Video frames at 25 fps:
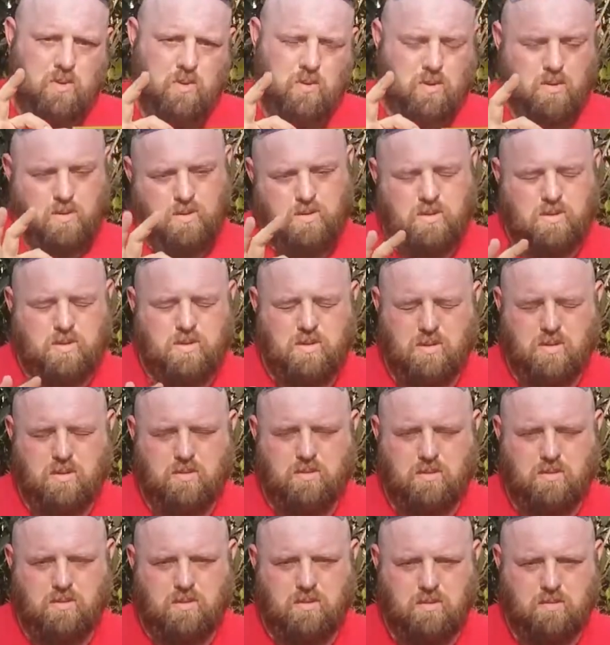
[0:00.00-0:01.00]
or
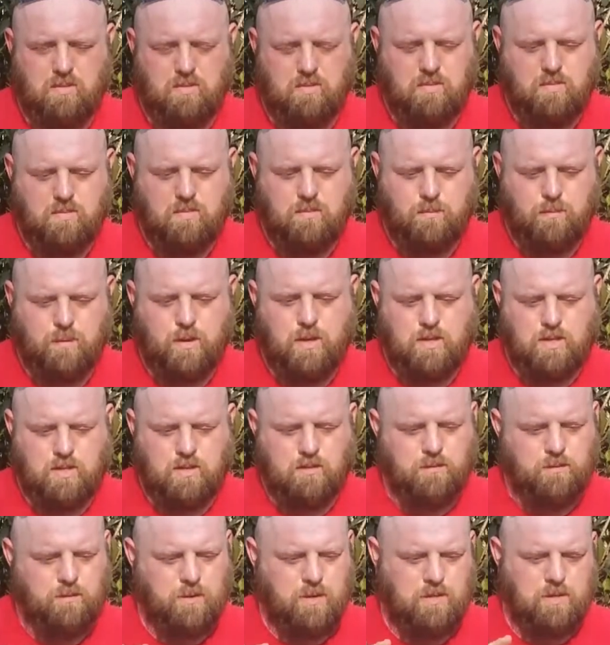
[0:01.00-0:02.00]

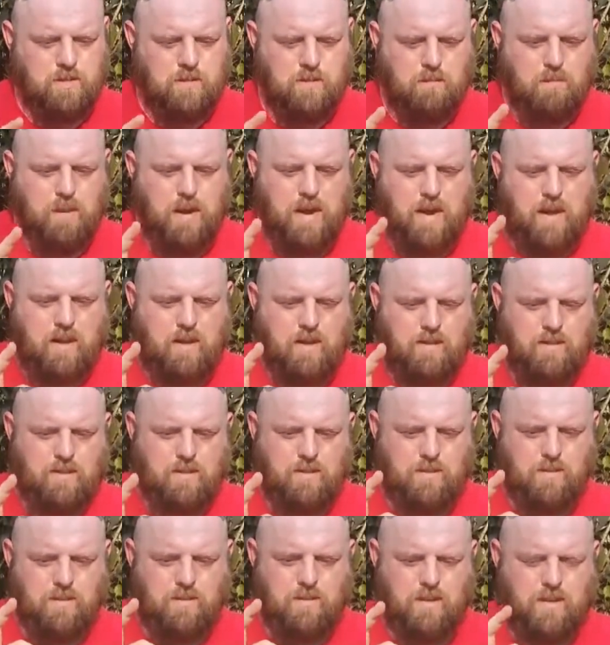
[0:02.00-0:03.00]
friction fits in the back
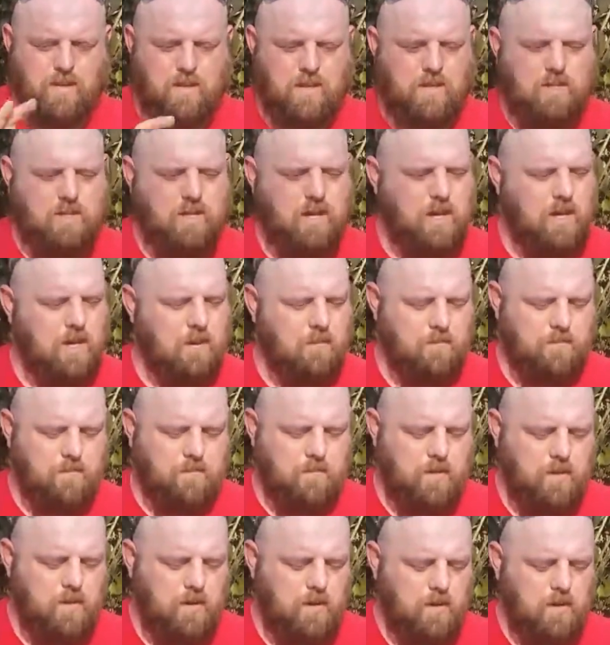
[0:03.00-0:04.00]
really tight,
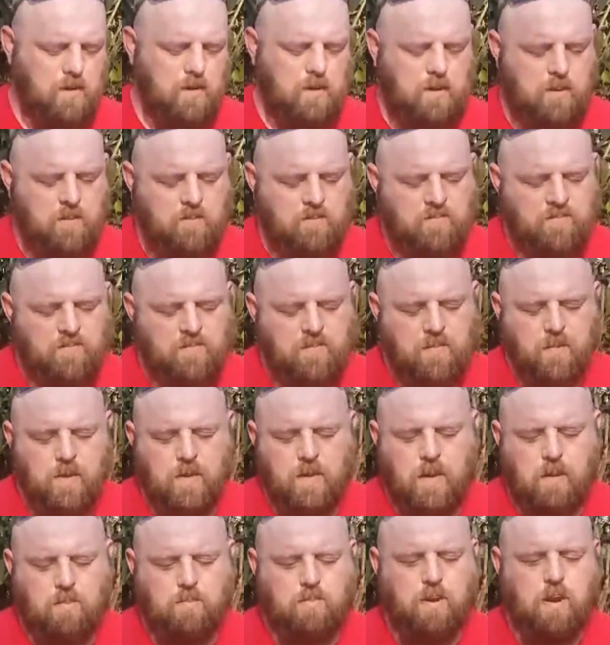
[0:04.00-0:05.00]

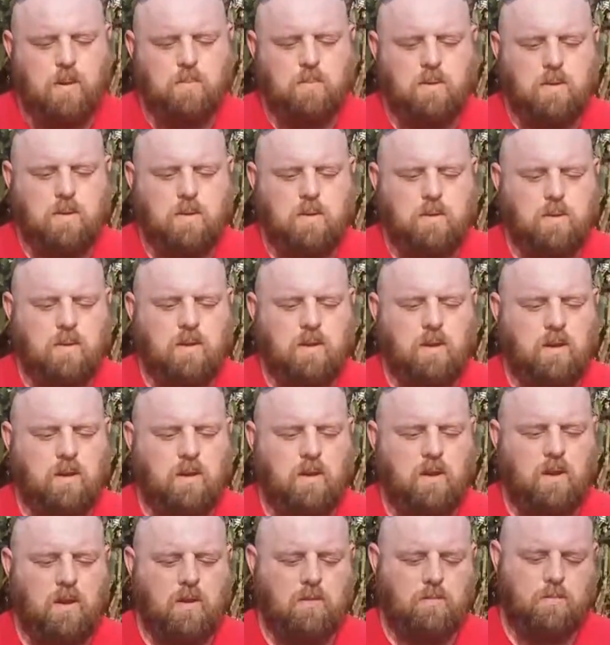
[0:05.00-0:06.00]
and I'll probably either
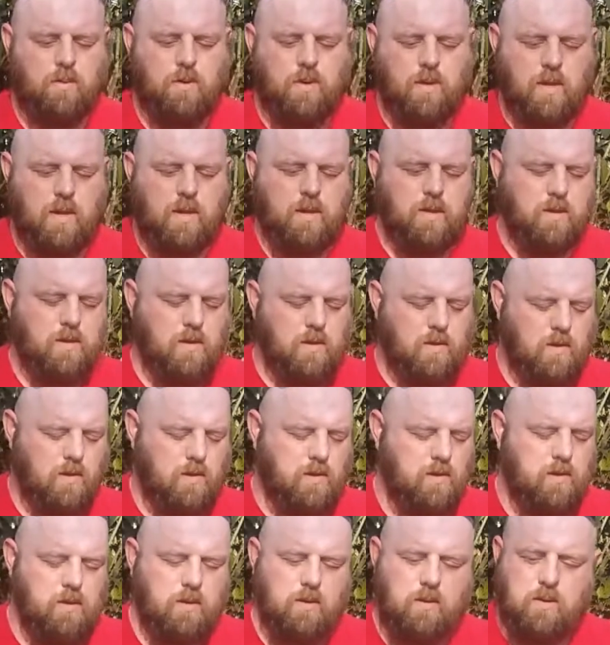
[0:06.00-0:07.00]
cut it off, put a lanyard on
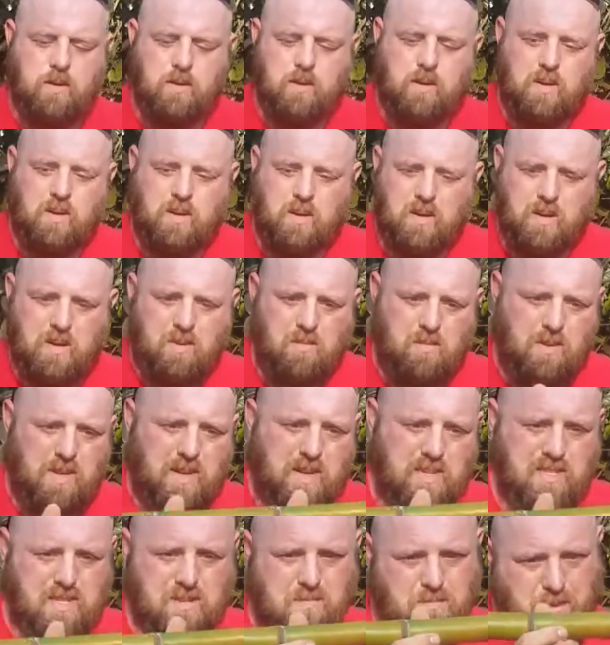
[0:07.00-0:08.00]
it. But
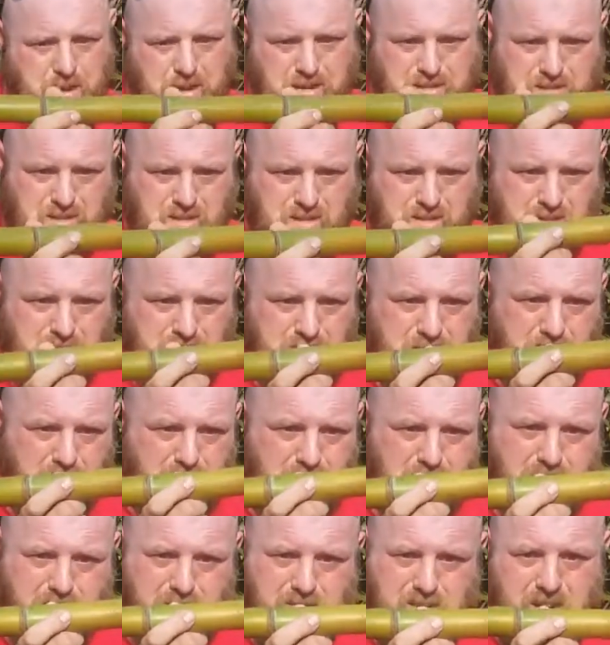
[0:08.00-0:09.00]
that's the basic
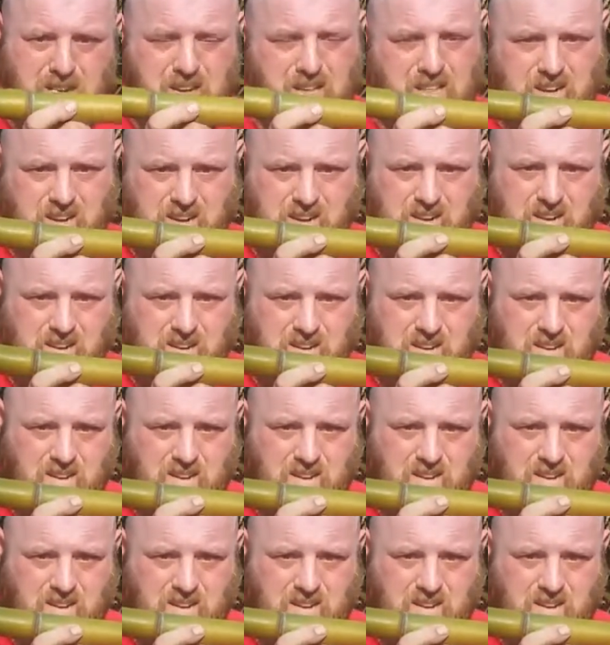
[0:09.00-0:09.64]
construction right there.